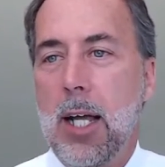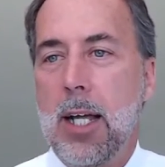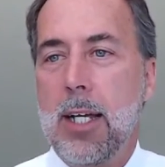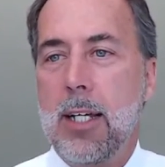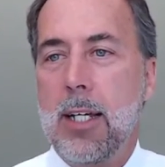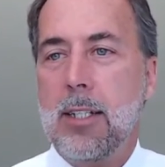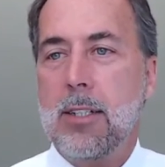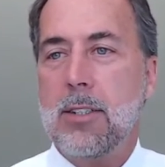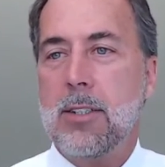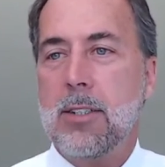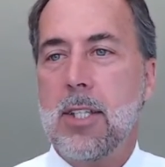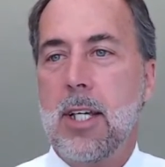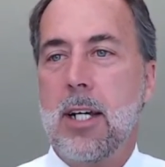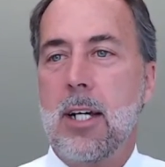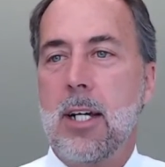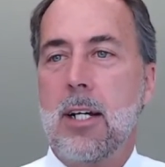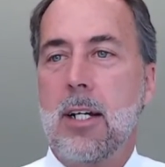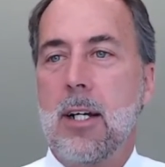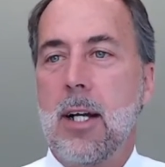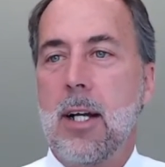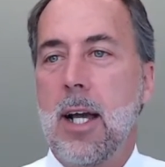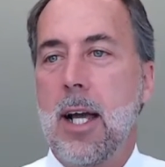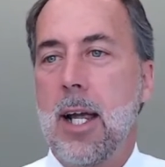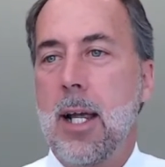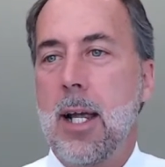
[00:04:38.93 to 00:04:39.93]
Is
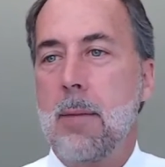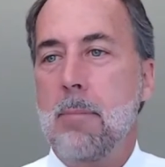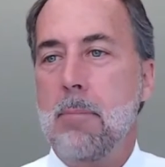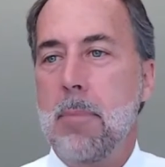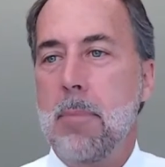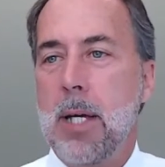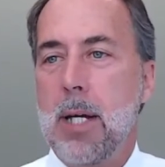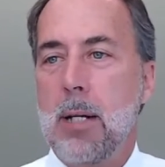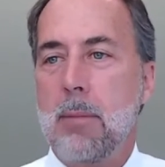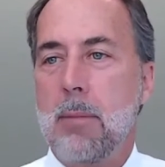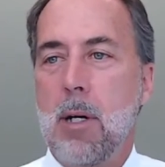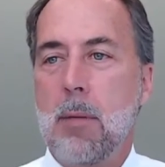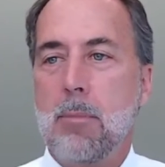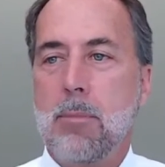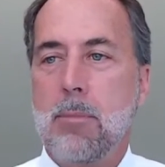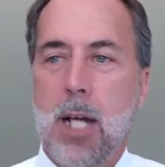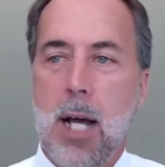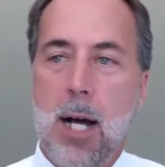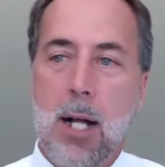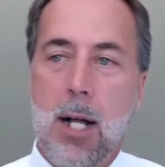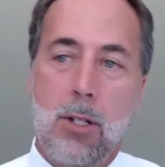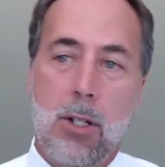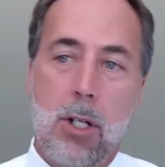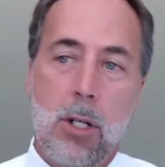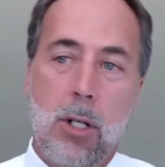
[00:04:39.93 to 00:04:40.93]
there a minimum
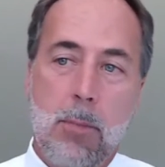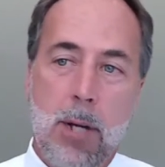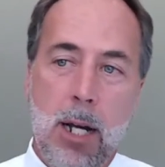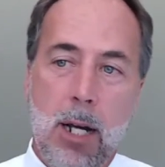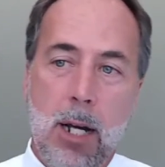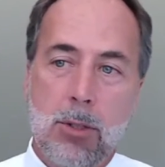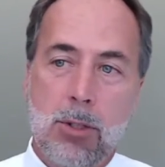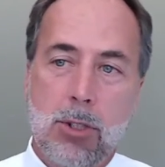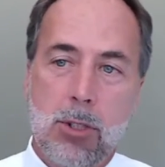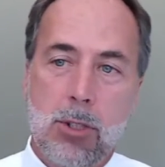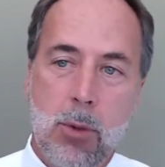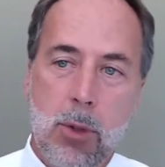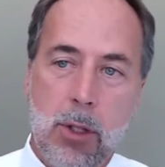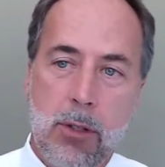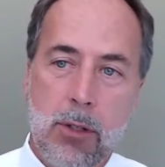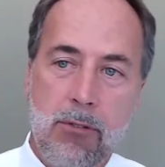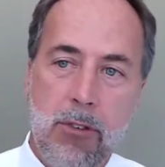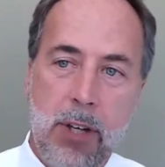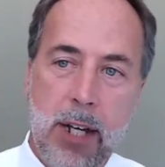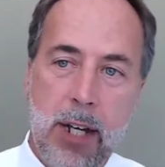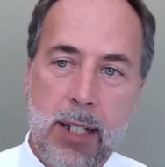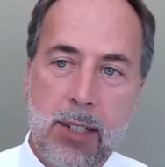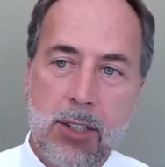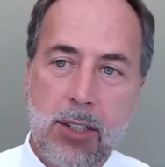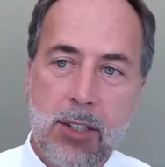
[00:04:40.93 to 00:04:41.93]
dollar amount to
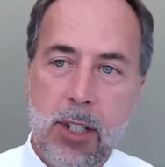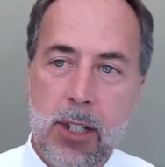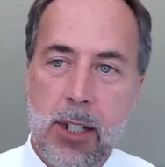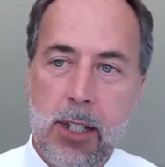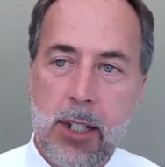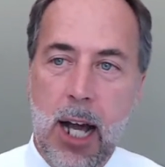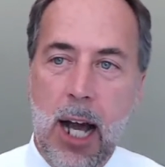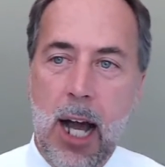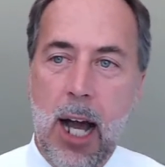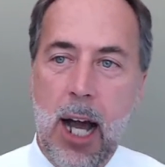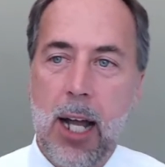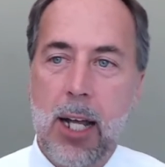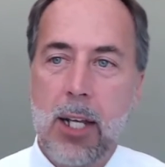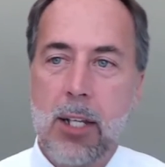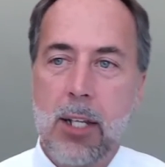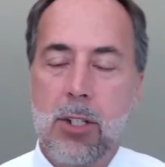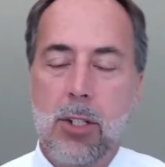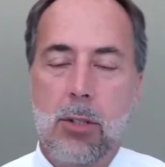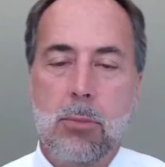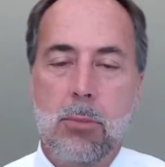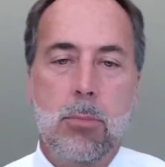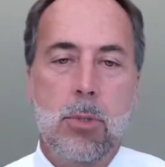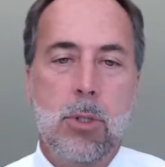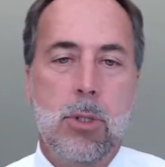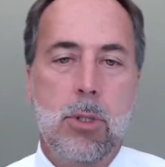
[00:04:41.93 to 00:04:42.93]
invest in the high
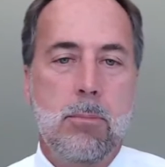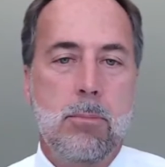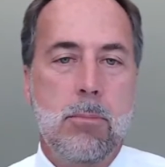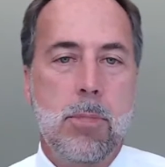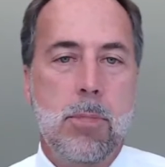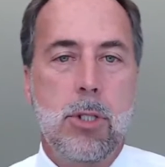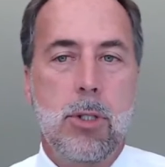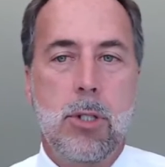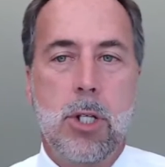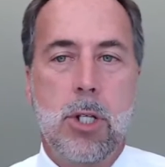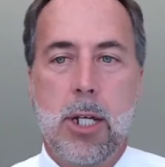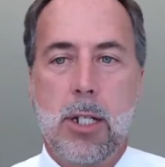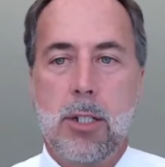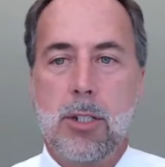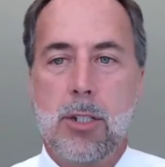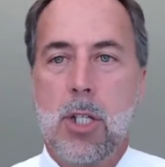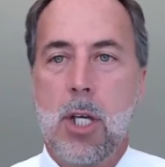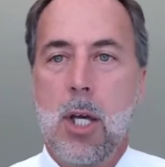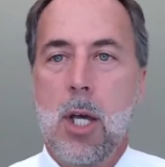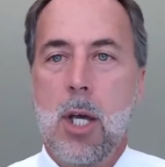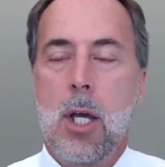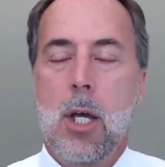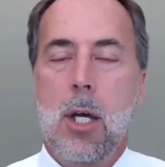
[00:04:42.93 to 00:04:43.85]
yield munis?